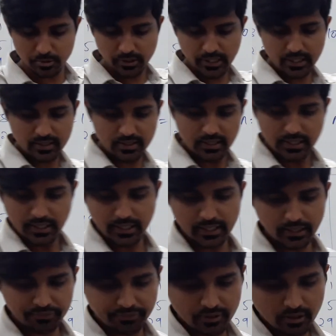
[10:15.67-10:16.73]
Okay,
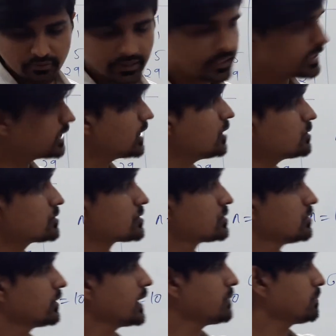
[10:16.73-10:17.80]
if you have any doubts,
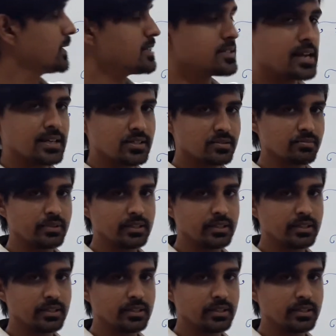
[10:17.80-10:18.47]
you can please ask me